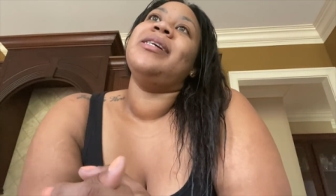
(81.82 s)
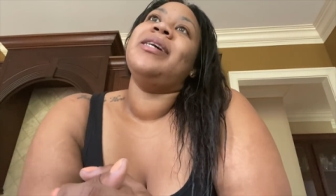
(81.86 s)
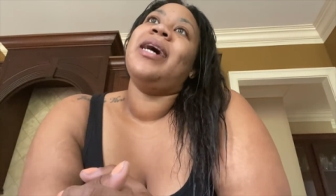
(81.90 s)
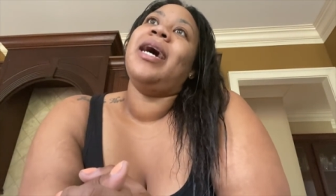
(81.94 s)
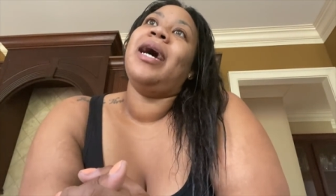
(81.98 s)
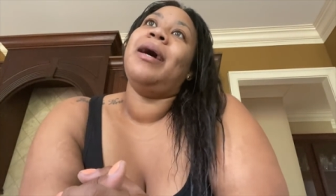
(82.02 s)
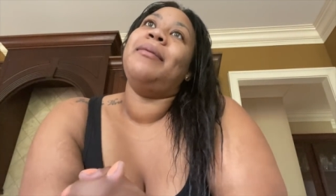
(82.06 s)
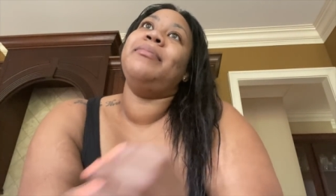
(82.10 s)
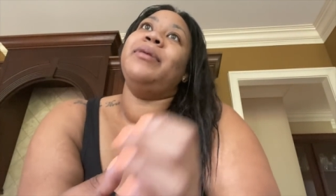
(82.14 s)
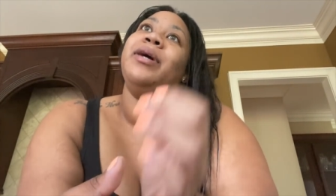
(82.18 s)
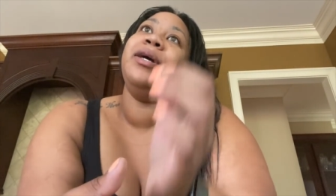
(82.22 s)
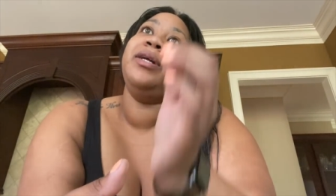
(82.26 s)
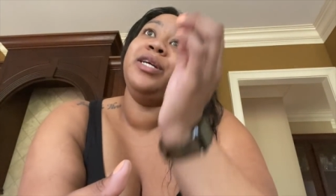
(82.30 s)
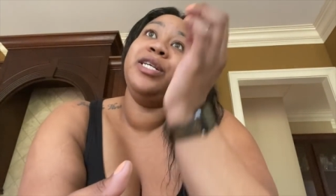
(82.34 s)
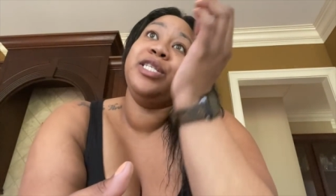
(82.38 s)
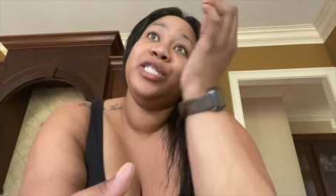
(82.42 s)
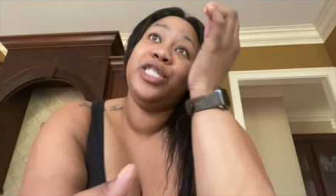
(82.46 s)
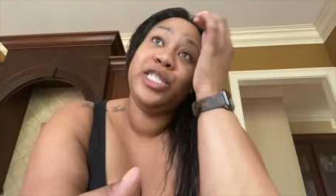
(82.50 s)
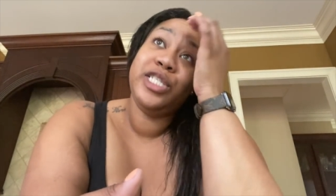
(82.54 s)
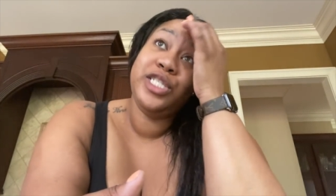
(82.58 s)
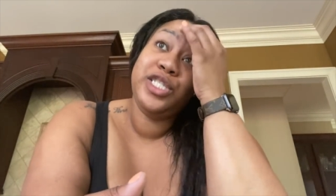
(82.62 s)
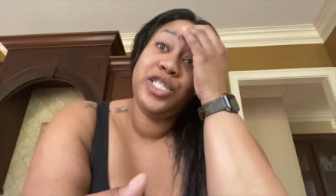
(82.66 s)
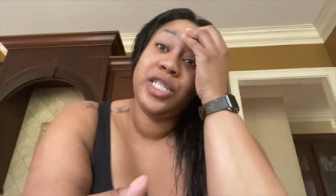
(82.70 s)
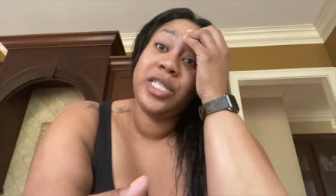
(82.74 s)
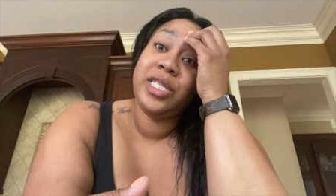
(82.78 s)
I'm learning
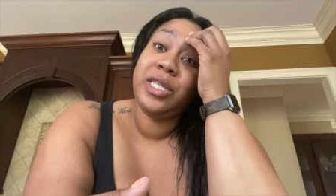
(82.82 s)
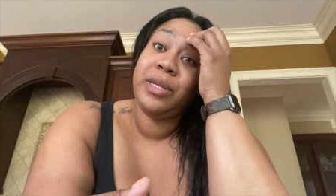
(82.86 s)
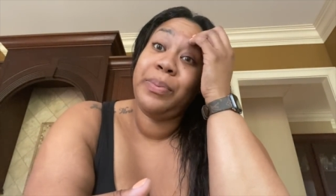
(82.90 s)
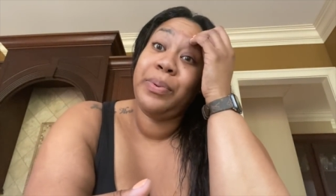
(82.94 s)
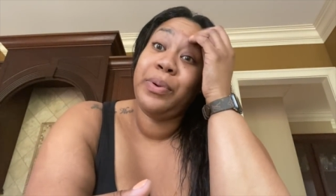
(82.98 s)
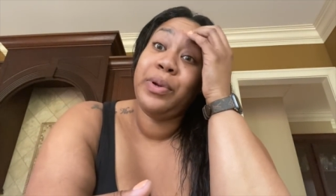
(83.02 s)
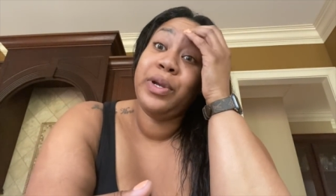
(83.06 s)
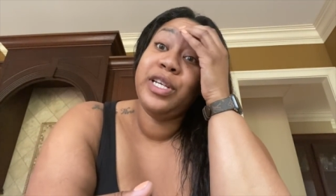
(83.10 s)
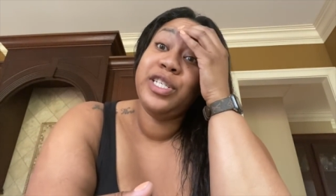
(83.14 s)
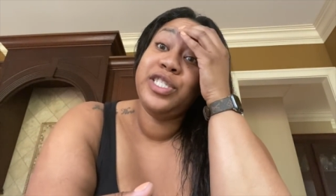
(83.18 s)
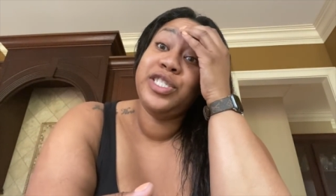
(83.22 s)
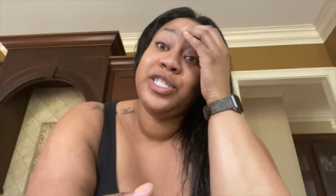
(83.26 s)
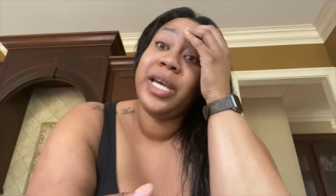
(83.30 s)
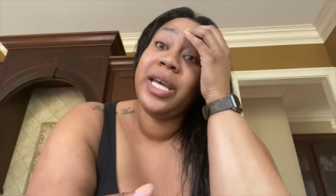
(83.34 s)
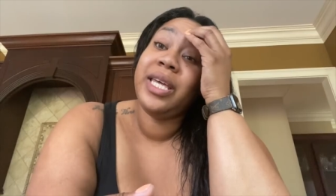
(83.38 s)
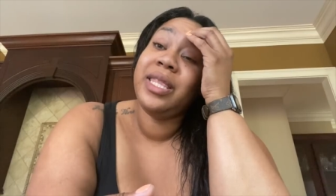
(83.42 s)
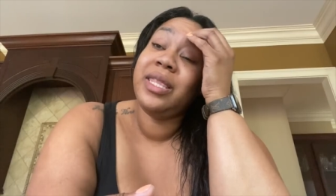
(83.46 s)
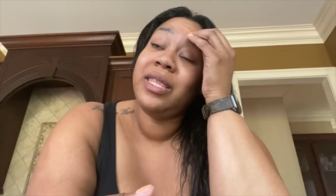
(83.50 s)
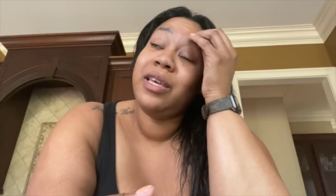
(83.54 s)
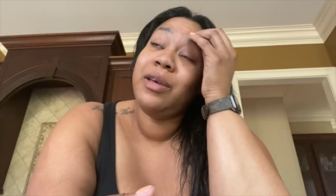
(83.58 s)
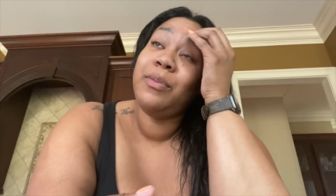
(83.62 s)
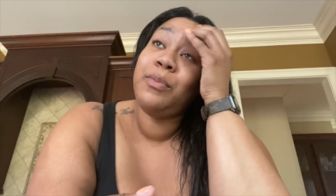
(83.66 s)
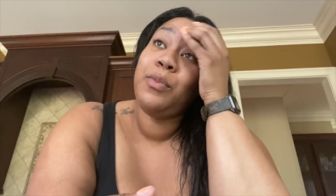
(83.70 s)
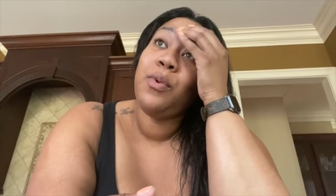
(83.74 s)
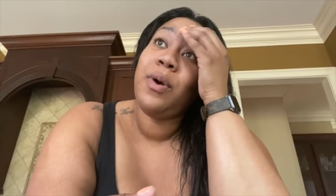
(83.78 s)
to just appreciate
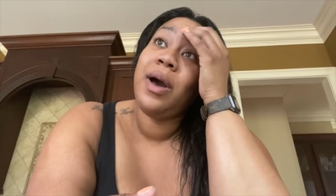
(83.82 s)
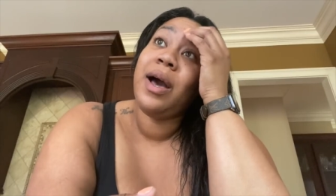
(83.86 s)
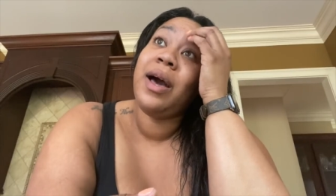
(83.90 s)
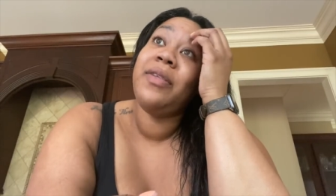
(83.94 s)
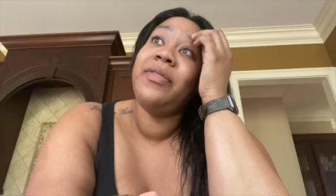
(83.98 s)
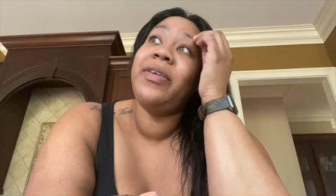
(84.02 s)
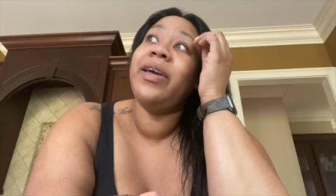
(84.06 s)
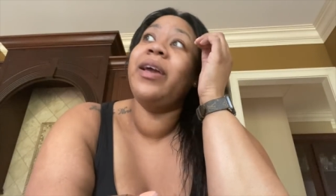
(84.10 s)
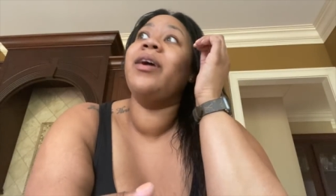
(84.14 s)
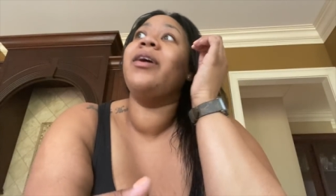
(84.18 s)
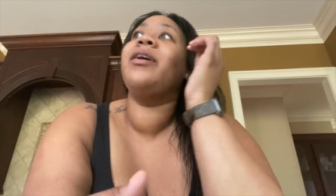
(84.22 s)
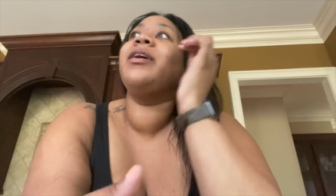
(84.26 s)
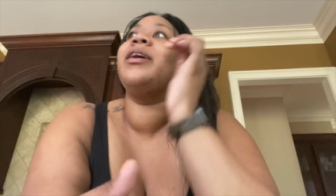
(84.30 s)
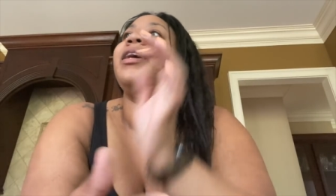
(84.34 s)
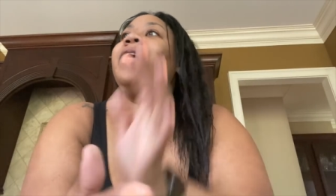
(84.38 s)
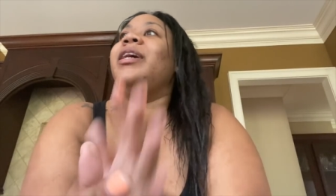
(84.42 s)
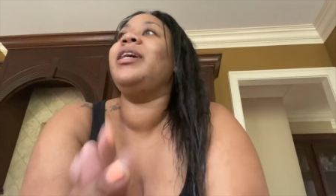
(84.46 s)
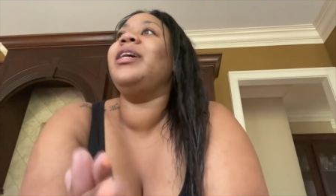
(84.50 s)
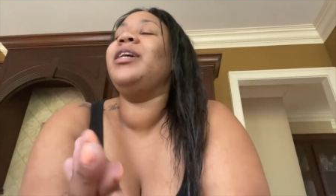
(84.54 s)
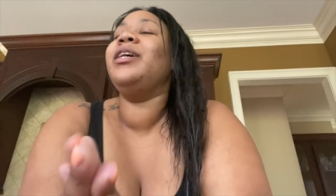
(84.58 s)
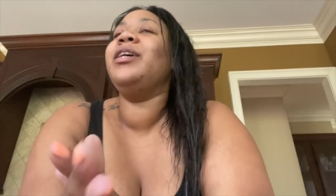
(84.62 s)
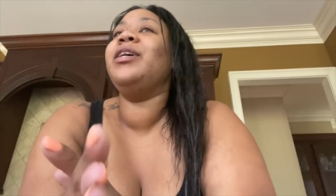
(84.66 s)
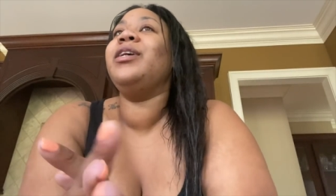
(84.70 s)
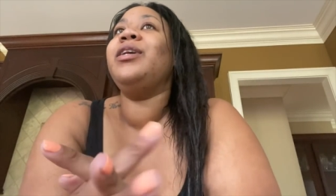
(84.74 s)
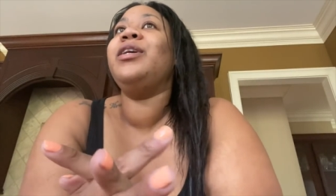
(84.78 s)
them while they are
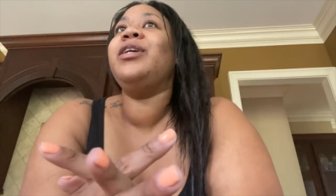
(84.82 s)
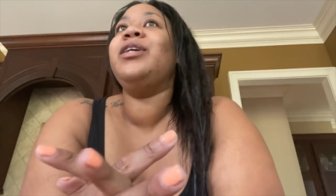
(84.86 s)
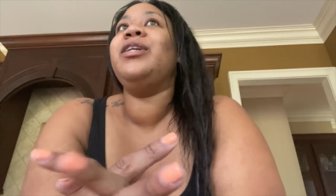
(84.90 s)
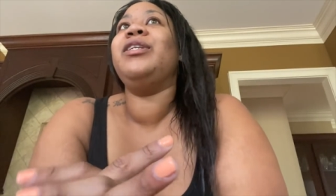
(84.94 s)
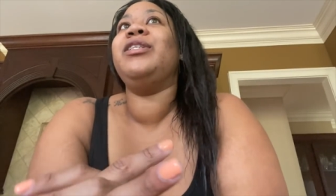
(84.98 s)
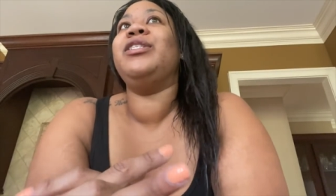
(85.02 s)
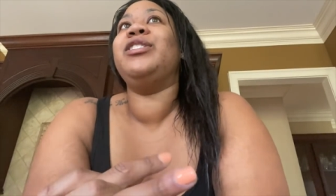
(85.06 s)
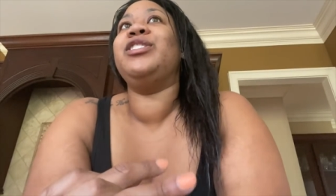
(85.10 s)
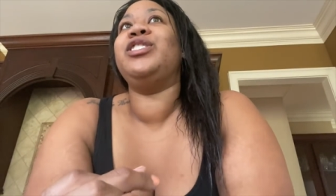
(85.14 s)
here.